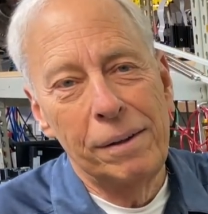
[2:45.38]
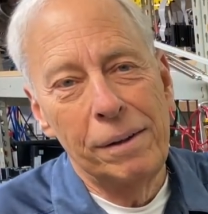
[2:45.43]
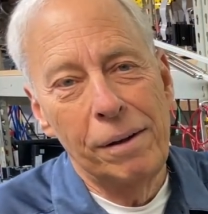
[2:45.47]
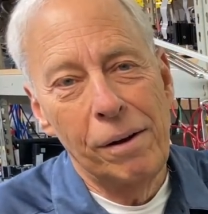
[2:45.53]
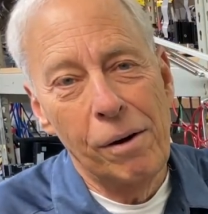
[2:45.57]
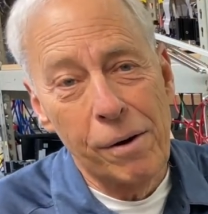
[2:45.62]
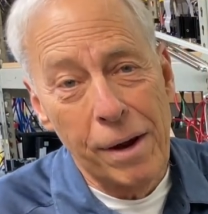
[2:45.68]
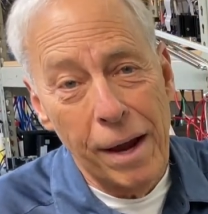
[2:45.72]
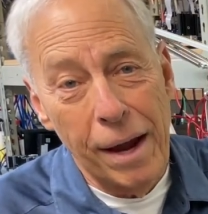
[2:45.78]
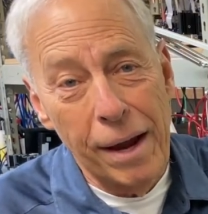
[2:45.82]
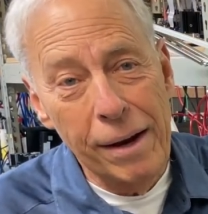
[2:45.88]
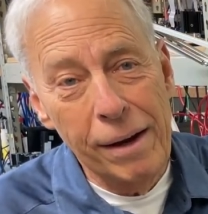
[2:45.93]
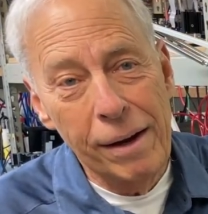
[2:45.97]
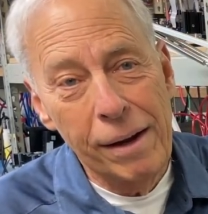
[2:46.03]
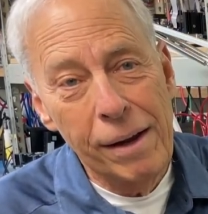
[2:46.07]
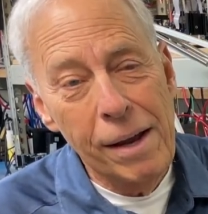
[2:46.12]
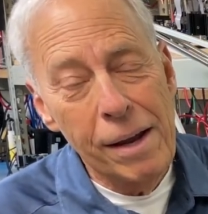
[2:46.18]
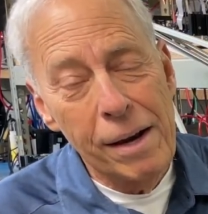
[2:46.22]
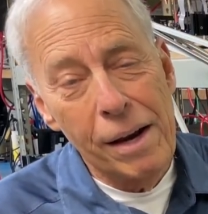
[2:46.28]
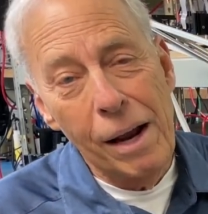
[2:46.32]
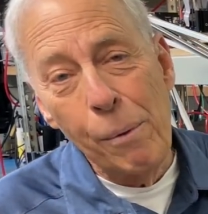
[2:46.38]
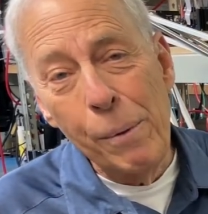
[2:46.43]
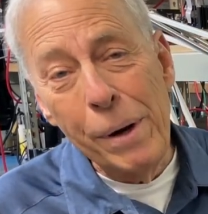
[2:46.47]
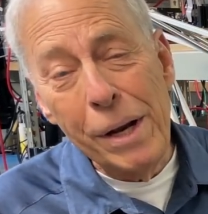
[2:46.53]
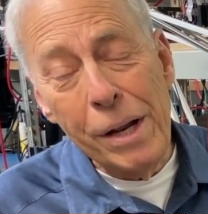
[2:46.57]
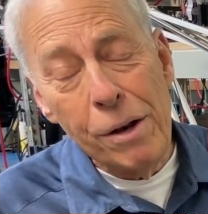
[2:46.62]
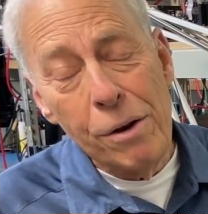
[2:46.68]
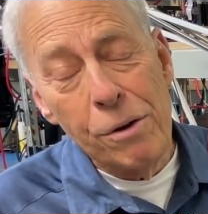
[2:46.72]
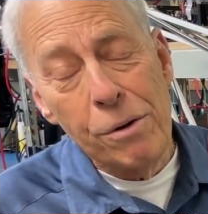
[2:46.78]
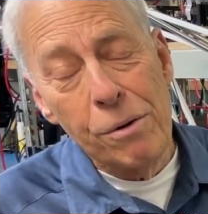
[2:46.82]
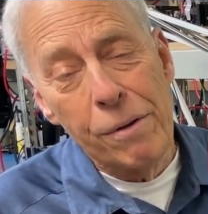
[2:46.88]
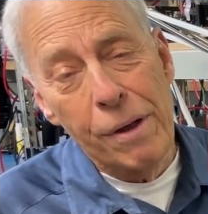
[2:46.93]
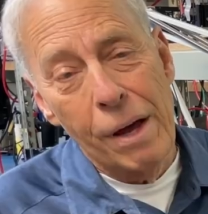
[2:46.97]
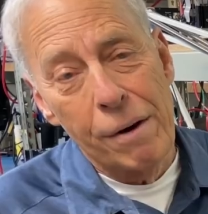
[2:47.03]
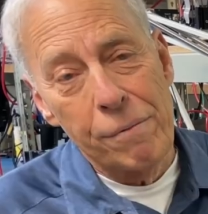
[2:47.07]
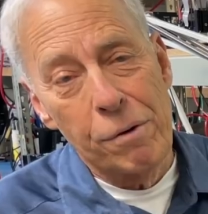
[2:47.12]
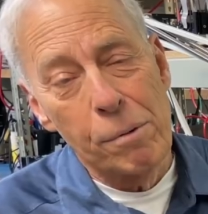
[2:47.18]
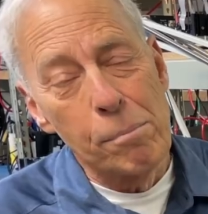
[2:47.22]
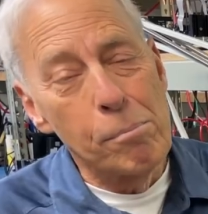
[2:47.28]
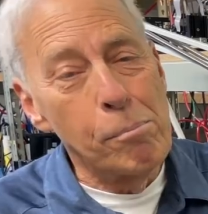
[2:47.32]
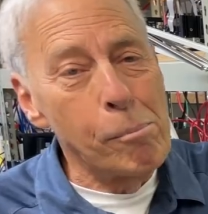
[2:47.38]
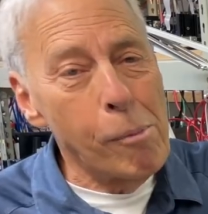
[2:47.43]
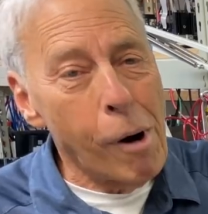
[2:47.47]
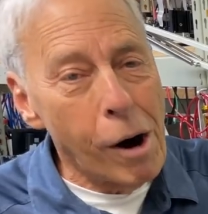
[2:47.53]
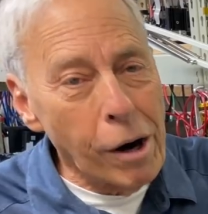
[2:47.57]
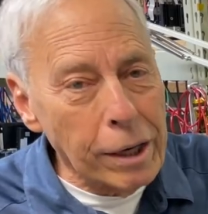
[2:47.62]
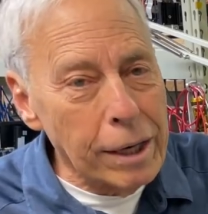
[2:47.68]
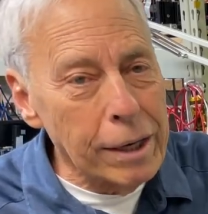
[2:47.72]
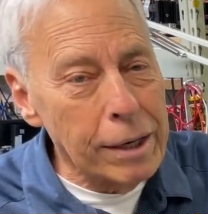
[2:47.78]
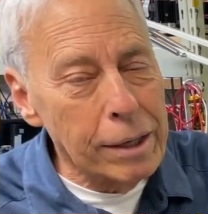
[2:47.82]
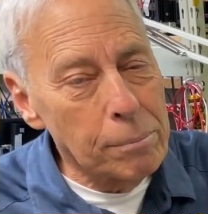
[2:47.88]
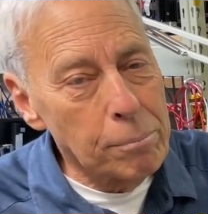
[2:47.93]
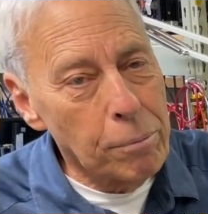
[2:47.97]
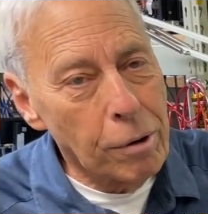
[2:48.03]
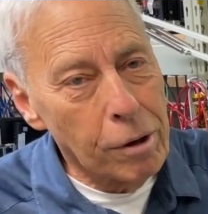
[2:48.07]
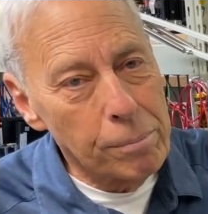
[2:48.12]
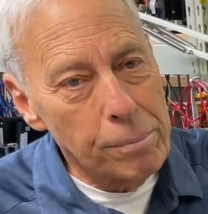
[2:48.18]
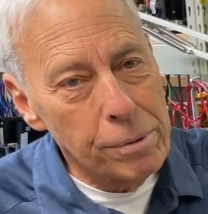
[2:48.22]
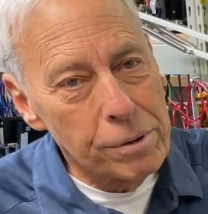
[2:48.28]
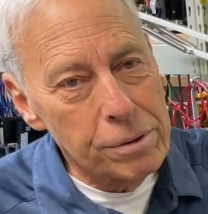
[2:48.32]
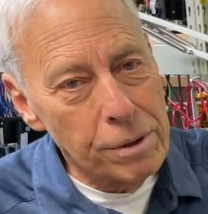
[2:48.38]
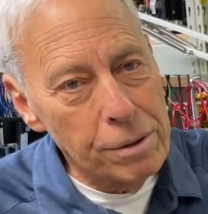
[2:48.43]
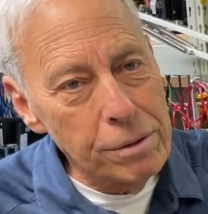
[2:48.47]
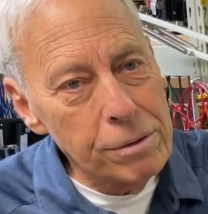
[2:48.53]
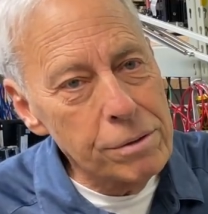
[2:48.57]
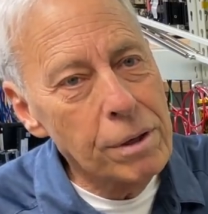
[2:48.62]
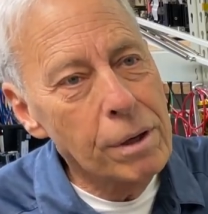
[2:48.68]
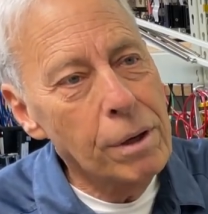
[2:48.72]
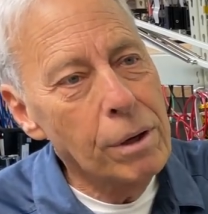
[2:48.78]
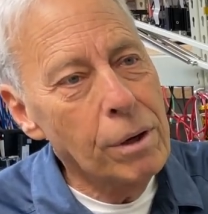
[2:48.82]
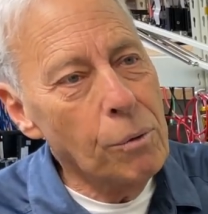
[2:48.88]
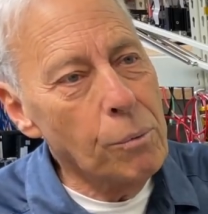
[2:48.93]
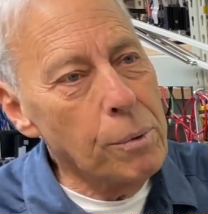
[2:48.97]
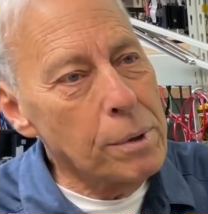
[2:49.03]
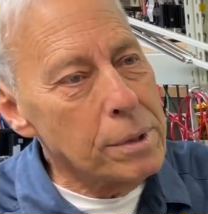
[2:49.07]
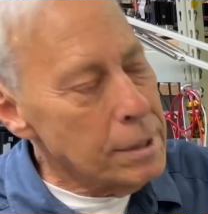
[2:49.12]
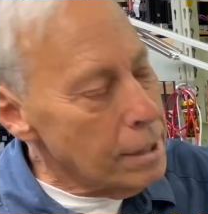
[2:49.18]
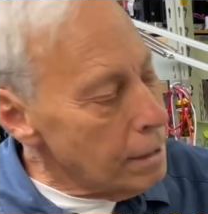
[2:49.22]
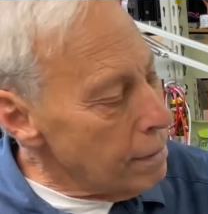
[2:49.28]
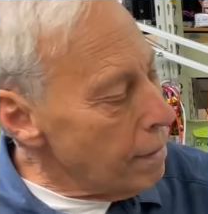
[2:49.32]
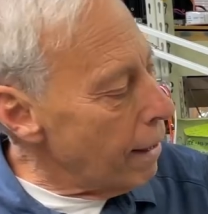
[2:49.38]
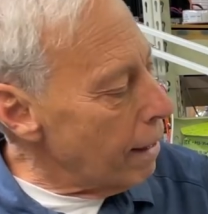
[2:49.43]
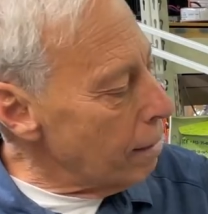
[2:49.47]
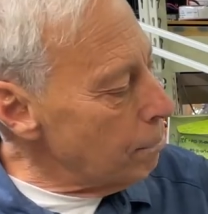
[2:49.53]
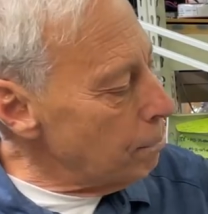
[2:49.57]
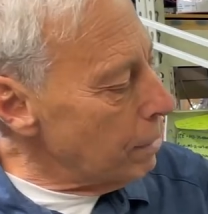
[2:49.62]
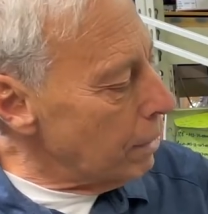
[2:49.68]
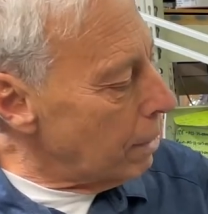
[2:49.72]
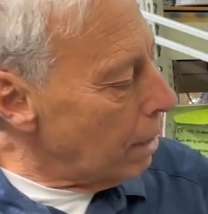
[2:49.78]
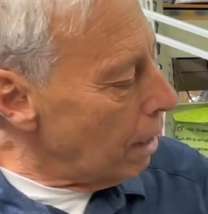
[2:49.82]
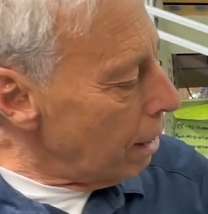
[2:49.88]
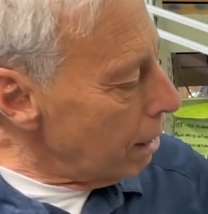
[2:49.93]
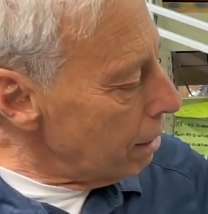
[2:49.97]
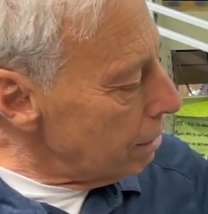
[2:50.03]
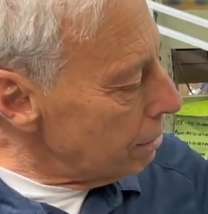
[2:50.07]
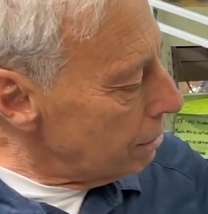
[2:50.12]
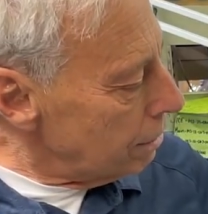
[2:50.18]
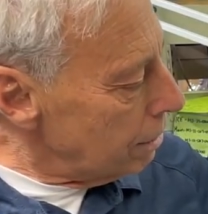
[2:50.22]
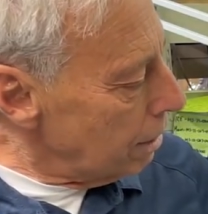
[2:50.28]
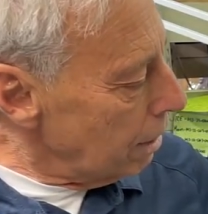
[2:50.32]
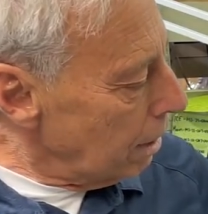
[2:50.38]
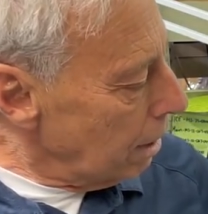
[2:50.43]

Okay? Now we didn't do that for marketing purposes. We did that because